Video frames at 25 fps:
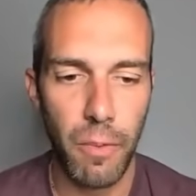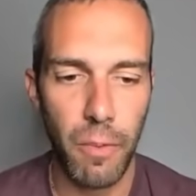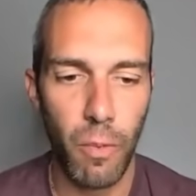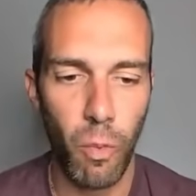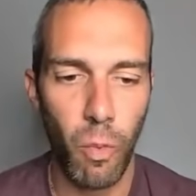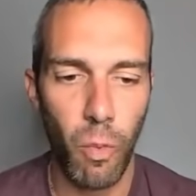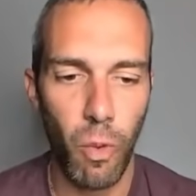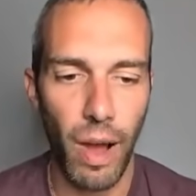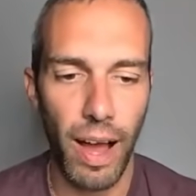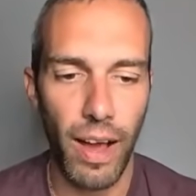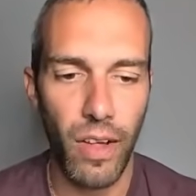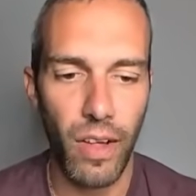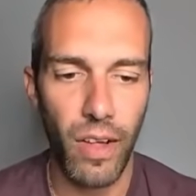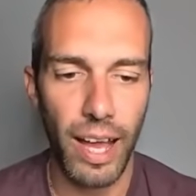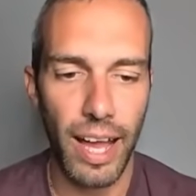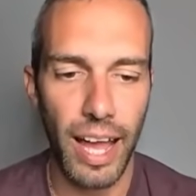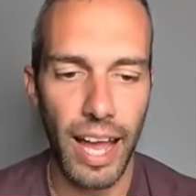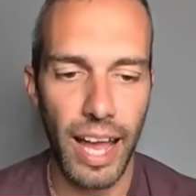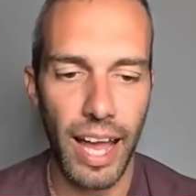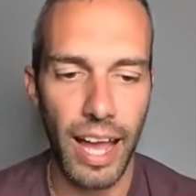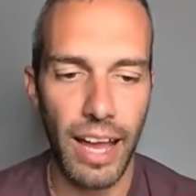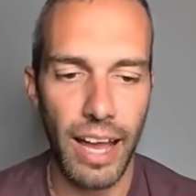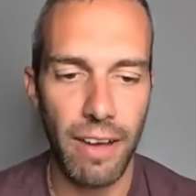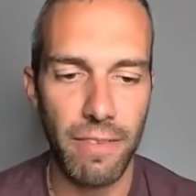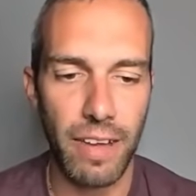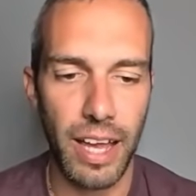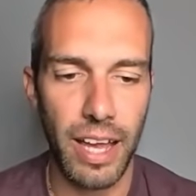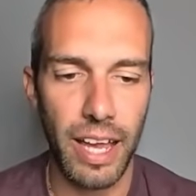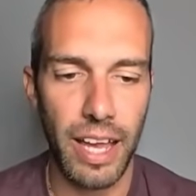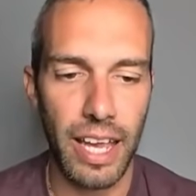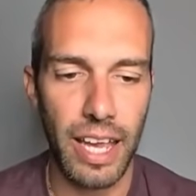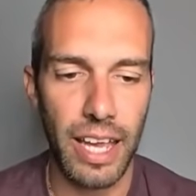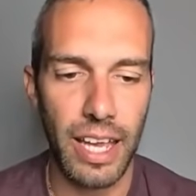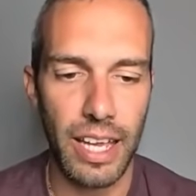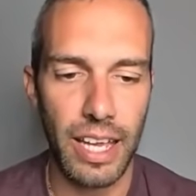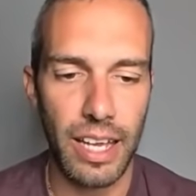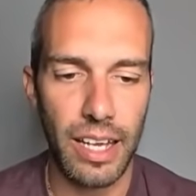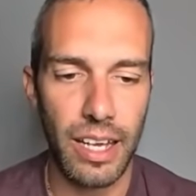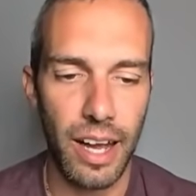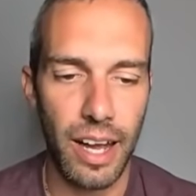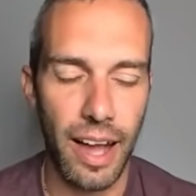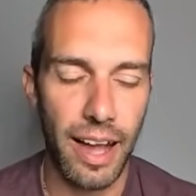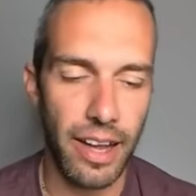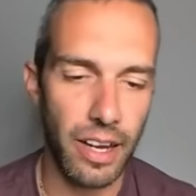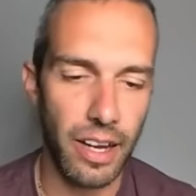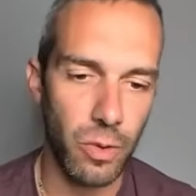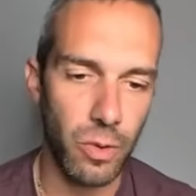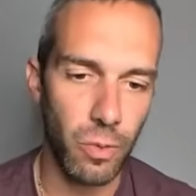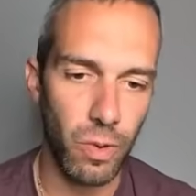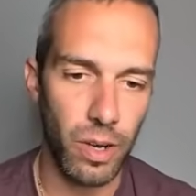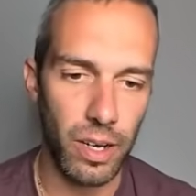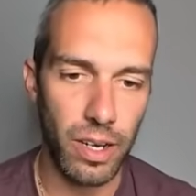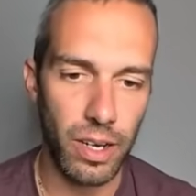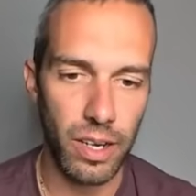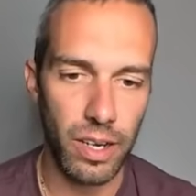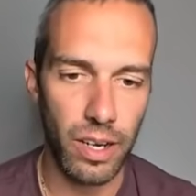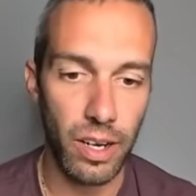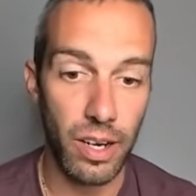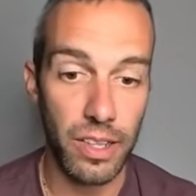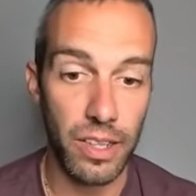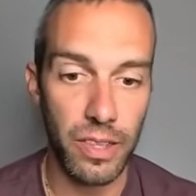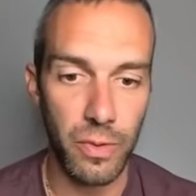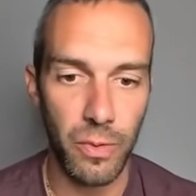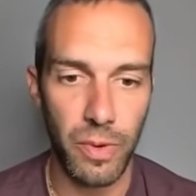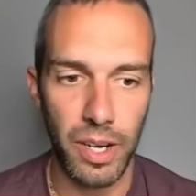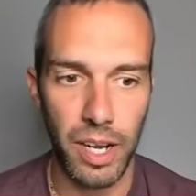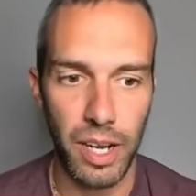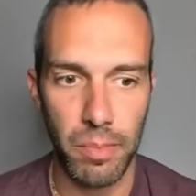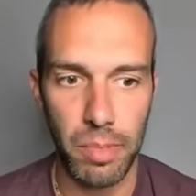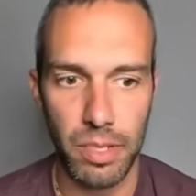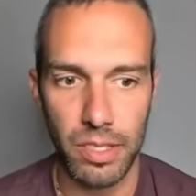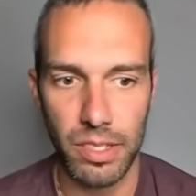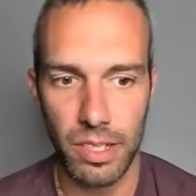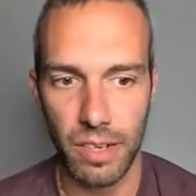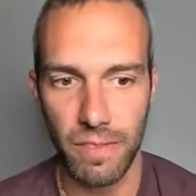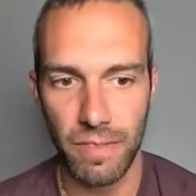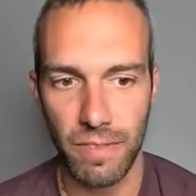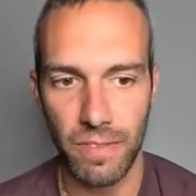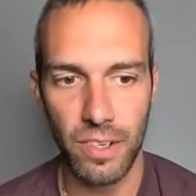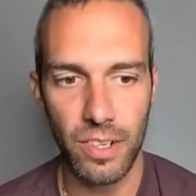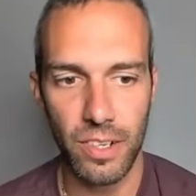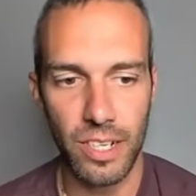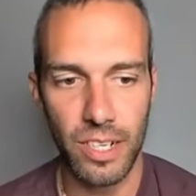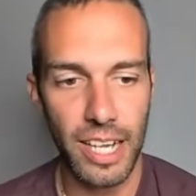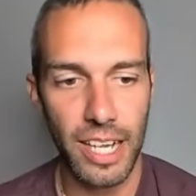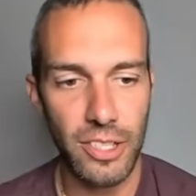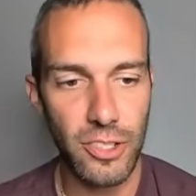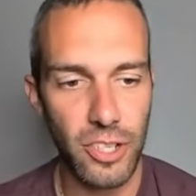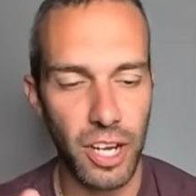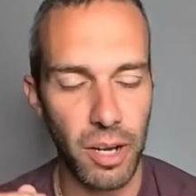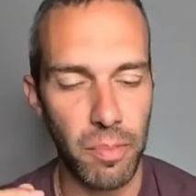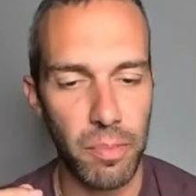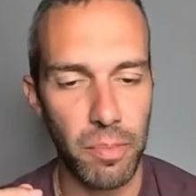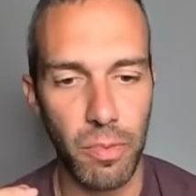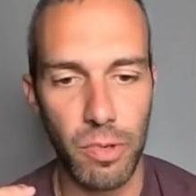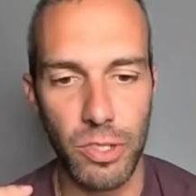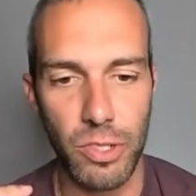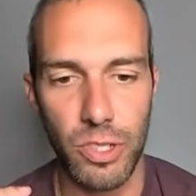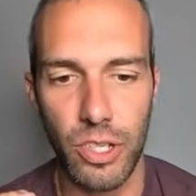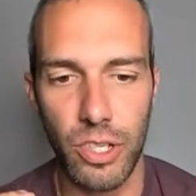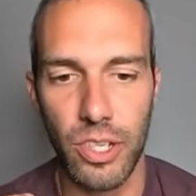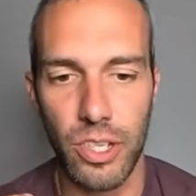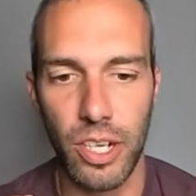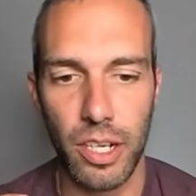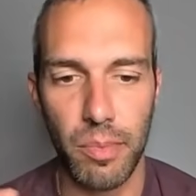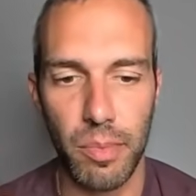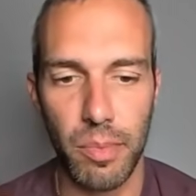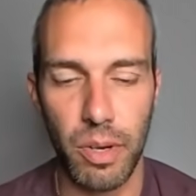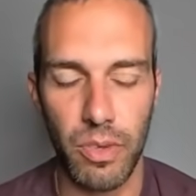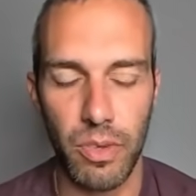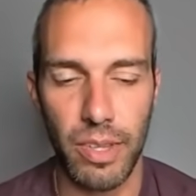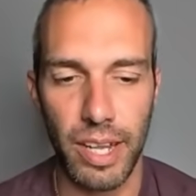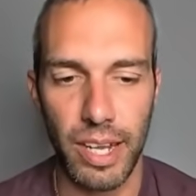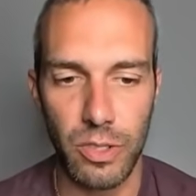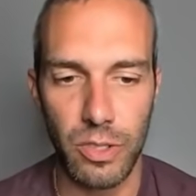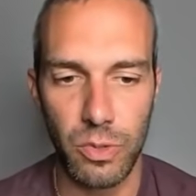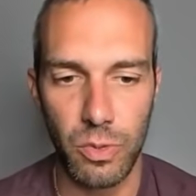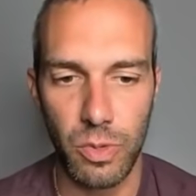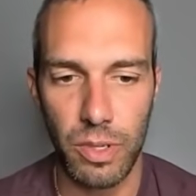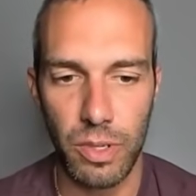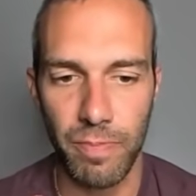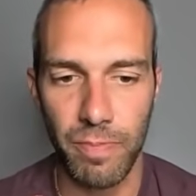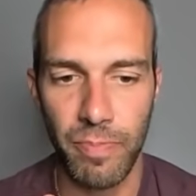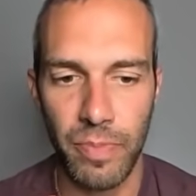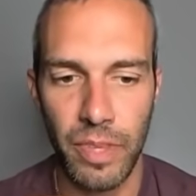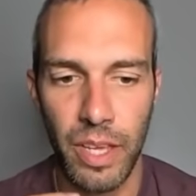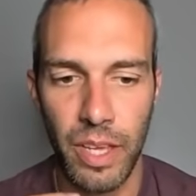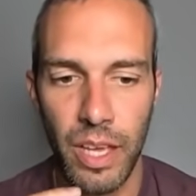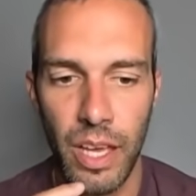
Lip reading: while I have a higher one on the one I built up for Catch Cup, which I'll talk about next one.